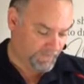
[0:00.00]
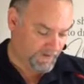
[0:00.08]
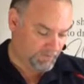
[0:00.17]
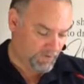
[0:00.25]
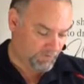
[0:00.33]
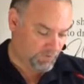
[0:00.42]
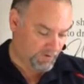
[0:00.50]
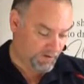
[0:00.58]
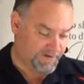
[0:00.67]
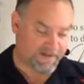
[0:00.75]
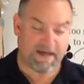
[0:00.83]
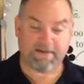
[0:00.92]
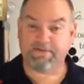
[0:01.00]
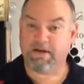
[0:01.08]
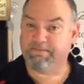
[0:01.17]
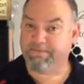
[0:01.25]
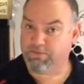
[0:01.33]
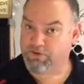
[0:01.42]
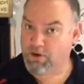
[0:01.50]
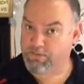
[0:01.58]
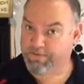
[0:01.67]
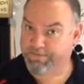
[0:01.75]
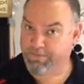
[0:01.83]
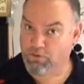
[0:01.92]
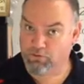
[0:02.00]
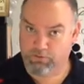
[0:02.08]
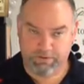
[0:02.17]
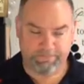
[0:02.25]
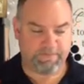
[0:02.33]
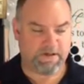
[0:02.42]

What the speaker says: What more can I say? In terms of food.